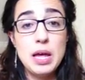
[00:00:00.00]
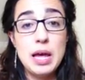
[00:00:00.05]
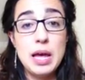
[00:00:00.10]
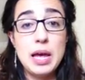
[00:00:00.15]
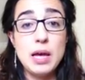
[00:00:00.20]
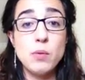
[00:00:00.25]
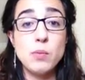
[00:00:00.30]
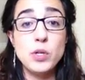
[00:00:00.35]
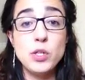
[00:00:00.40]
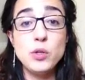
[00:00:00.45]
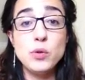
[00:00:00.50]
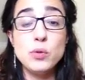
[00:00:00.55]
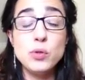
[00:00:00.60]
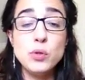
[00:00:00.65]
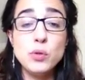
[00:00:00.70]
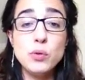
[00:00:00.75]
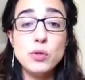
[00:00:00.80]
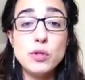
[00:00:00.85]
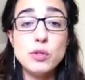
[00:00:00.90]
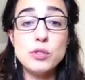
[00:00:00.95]
And when you
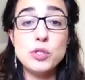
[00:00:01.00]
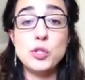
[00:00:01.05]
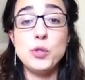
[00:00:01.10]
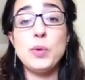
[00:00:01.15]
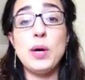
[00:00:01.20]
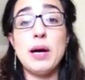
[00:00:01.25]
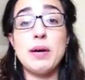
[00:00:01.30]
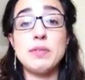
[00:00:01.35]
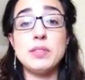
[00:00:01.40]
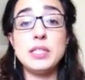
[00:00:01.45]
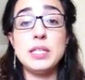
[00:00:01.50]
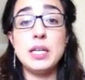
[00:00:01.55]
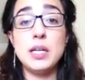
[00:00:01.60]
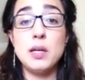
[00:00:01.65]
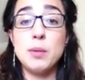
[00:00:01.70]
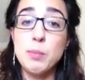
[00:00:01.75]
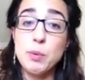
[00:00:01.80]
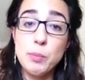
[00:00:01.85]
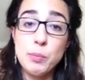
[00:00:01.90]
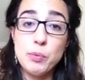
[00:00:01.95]
do those, you have to get
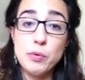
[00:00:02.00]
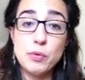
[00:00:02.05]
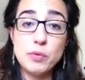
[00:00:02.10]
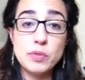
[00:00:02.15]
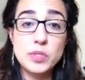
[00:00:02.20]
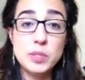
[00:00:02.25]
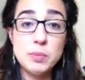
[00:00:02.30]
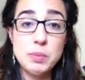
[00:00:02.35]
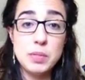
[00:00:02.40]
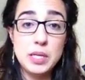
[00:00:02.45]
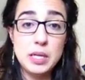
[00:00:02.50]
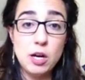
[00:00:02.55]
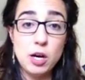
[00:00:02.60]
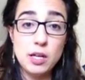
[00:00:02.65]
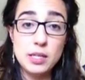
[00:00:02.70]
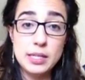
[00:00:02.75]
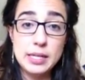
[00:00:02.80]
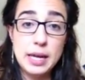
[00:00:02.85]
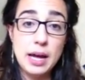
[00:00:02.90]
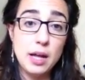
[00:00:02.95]
them approved to be
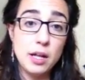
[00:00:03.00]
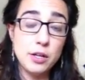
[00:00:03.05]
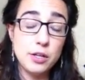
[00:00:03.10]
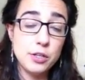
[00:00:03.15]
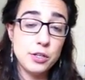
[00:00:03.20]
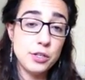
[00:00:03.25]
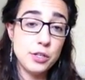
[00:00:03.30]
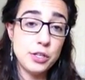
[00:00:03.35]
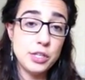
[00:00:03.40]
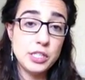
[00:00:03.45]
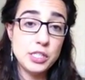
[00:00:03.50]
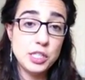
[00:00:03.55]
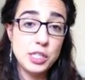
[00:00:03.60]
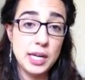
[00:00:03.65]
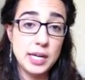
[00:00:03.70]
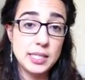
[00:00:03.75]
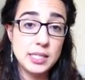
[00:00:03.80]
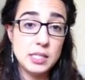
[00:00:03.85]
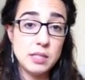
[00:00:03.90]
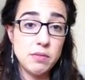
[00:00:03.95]
on the calendar in
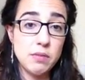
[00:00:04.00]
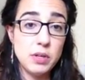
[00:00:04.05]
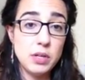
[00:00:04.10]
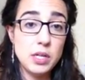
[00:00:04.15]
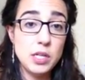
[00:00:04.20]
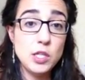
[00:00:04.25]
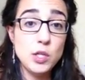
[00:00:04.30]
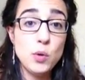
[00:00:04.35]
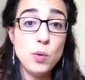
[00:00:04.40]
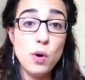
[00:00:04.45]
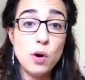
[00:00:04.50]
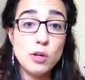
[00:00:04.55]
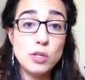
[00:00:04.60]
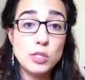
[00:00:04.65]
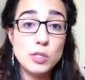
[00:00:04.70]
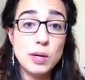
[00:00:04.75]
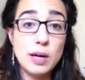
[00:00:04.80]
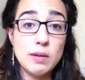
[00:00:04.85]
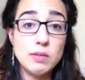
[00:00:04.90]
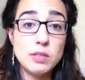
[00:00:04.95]
Jacksonville, and you
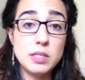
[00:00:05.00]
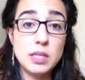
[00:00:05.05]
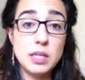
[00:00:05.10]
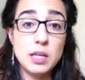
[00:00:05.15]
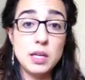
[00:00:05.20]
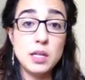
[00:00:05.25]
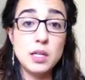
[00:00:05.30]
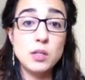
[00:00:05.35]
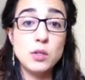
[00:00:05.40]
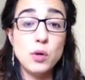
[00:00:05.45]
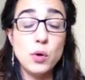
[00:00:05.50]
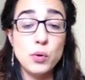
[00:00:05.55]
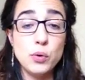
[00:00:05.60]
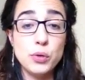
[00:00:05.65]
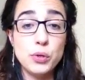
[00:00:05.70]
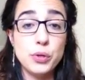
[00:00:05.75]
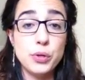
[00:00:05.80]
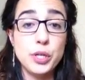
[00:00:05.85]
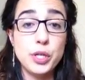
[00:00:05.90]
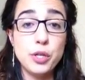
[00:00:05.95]
also have to get
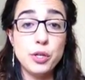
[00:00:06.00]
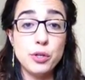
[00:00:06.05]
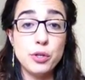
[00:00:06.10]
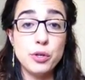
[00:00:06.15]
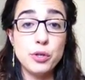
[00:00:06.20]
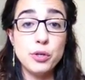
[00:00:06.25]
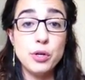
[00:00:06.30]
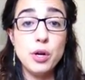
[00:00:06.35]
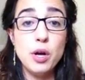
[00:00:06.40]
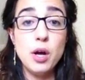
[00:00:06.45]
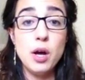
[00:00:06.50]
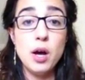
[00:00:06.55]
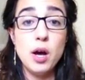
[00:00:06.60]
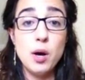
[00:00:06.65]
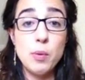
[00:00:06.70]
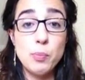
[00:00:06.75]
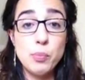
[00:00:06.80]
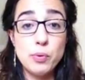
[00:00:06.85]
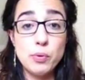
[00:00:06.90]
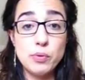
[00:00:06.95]
co-curricular
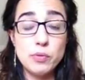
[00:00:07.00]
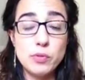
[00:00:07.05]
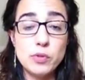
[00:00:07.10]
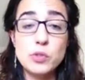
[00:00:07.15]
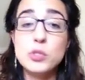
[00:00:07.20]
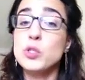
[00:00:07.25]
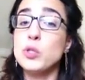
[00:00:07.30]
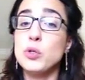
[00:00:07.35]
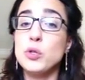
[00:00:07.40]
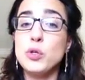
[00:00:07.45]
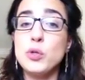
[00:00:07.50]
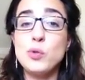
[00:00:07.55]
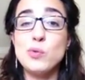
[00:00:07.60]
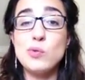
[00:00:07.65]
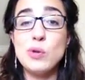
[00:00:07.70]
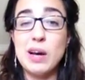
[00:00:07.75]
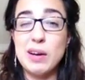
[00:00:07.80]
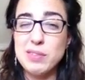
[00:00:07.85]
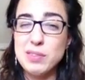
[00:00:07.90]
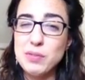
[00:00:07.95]
approval. So you
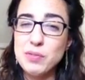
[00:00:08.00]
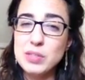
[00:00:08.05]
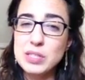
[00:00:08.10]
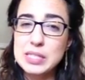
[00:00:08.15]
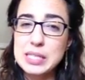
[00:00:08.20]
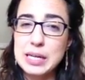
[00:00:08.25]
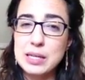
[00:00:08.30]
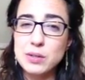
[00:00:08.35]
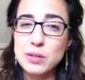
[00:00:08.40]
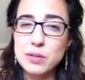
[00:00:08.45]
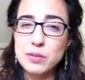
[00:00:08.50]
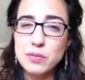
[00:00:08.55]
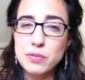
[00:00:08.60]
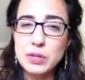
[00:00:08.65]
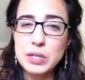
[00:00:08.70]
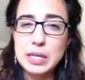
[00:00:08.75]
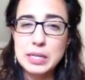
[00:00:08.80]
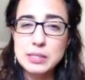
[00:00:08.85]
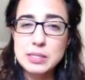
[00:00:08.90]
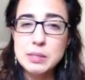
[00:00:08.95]
have to
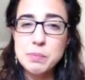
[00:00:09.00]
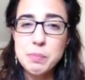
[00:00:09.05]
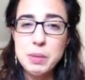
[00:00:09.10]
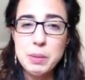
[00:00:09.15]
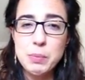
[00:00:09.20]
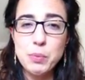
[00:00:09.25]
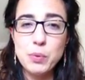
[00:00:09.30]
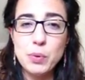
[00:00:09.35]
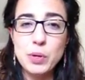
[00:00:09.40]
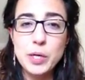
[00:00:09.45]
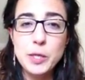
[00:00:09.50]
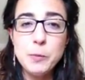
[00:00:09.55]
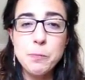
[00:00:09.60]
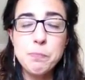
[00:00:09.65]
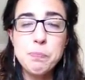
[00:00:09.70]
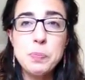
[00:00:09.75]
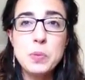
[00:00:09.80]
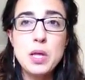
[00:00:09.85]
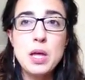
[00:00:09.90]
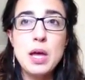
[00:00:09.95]
fill out some paperwork,
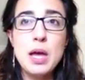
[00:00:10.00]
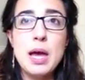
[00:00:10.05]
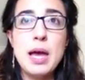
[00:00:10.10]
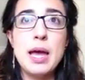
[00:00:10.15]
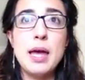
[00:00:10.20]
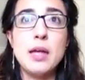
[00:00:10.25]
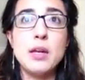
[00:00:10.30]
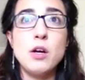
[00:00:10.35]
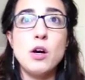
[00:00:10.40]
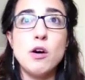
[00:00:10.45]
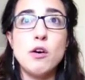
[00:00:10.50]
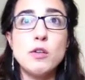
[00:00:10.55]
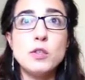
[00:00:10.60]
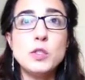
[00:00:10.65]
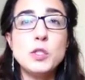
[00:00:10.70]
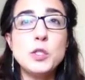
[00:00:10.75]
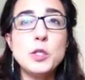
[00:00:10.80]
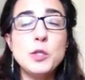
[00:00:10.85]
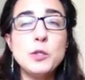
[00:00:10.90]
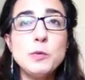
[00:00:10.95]
and
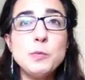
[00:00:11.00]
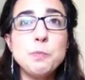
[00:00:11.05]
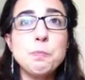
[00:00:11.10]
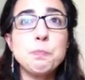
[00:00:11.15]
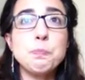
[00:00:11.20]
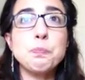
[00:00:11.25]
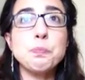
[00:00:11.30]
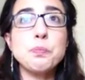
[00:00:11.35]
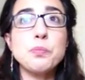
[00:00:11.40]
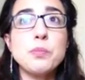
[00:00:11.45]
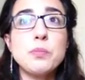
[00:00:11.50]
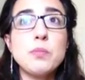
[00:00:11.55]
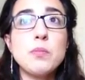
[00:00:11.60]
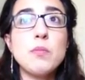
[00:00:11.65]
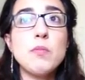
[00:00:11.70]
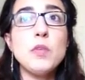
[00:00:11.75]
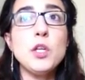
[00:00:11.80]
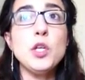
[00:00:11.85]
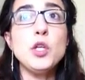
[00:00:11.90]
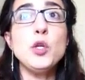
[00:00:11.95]
also
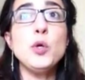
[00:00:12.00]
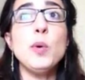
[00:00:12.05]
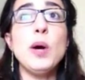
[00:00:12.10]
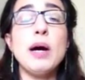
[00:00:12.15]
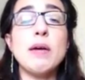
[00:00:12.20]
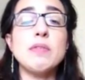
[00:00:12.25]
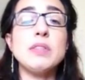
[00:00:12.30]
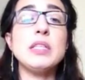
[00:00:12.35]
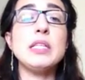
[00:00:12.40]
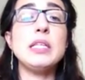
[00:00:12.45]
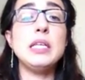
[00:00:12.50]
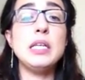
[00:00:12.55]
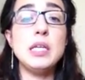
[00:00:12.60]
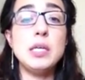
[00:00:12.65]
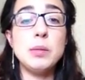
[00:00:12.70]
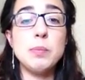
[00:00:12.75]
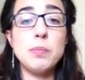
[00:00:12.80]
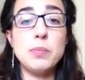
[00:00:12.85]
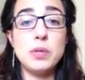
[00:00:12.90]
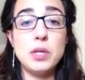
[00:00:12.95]
you have to
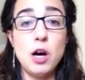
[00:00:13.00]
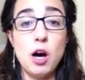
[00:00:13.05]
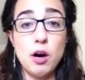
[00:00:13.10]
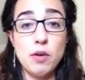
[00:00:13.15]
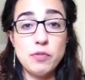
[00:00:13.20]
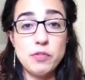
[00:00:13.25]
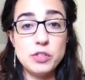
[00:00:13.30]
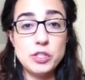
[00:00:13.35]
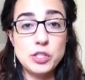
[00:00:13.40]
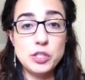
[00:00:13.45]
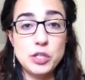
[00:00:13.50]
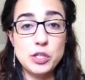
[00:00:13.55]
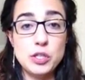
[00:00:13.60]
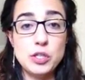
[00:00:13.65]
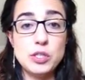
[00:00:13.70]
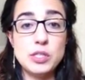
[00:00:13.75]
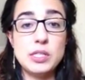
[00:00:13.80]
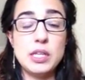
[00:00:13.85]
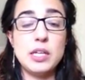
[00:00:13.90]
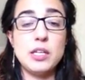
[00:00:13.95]
keep the
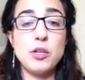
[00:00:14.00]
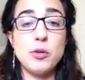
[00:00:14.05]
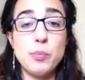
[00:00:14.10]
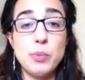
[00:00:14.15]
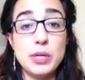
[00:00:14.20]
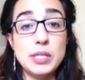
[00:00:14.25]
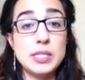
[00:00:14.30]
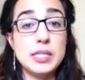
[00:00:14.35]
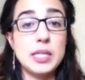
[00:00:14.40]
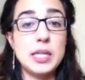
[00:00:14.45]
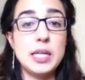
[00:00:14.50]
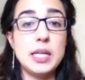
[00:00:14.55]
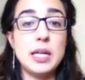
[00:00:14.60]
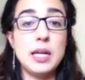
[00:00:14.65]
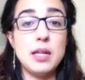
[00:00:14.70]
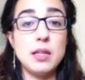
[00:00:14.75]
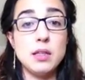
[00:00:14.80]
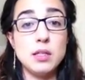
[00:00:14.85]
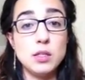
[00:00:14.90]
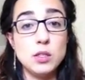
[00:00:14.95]
officers and your president
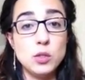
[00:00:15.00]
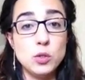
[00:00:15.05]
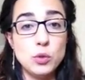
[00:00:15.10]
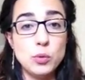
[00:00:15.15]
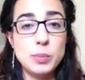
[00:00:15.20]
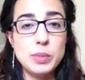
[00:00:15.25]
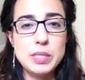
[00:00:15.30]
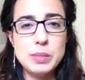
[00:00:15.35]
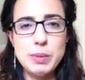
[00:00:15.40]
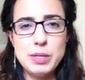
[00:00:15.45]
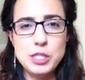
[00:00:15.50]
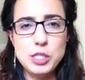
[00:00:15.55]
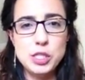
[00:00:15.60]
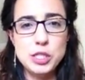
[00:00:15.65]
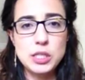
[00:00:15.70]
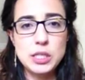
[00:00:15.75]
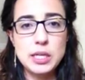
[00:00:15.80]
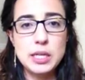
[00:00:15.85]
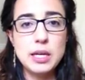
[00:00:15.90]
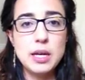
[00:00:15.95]
in the loop,
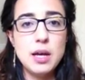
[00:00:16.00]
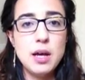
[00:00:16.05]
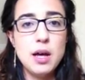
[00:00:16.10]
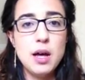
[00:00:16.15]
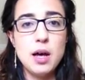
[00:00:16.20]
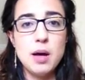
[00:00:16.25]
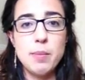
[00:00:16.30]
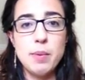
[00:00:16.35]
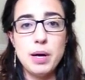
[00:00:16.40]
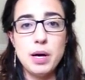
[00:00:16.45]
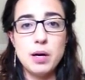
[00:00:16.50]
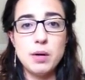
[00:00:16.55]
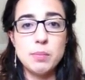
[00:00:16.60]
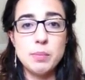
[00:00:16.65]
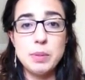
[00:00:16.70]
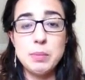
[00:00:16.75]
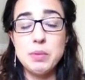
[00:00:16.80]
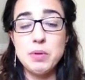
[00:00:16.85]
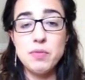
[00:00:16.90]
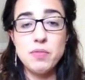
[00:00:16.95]
especially about
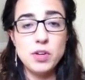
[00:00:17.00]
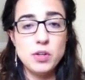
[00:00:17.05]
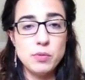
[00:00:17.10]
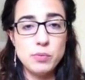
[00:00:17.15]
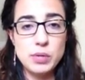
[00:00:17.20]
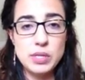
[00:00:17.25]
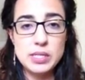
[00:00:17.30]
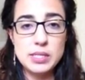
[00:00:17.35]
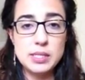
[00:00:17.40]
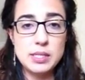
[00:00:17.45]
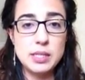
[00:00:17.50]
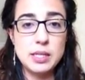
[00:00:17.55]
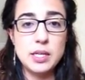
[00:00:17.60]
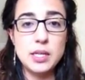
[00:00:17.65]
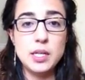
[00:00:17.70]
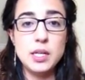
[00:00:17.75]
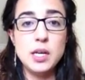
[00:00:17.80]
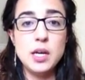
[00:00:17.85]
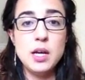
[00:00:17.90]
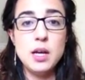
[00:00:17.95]
maybe
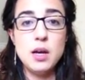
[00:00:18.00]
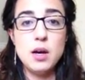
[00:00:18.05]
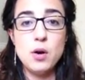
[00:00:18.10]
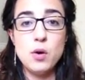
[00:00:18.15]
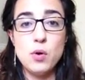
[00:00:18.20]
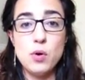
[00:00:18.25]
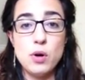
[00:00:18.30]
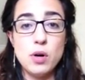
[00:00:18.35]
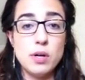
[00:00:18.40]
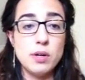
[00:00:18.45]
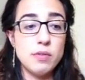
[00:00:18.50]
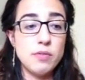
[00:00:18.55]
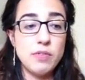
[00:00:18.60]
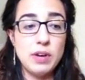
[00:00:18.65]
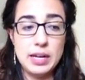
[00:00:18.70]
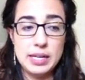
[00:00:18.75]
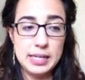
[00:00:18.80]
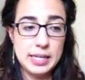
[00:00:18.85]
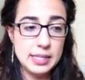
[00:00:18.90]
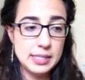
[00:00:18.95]
fundraising or
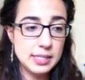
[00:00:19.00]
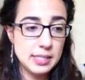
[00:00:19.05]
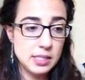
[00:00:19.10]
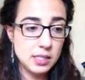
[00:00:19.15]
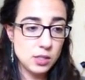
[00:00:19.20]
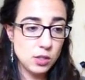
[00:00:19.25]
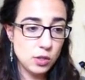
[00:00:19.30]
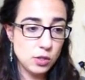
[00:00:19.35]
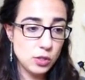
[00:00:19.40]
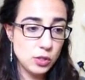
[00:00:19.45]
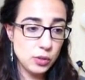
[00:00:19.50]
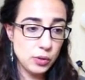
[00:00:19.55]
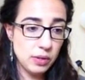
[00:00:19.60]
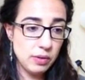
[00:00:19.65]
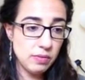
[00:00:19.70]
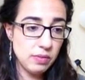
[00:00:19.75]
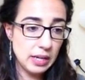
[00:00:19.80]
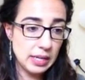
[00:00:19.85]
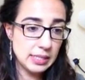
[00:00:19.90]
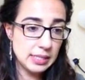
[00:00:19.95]
finances also,
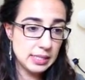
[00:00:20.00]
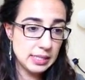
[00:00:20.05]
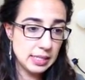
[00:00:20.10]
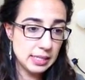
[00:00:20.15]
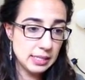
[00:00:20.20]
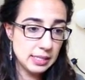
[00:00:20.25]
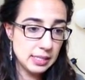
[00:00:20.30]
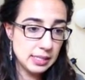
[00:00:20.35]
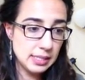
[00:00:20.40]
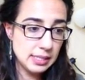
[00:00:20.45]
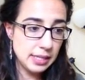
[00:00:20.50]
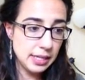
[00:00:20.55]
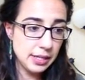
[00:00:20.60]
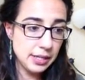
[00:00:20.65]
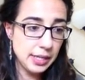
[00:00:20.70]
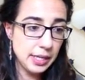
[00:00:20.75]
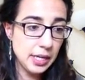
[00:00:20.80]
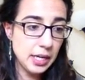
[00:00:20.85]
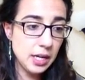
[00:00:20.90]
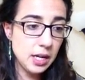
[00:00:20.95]
if that's
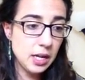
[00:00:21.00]
necessary.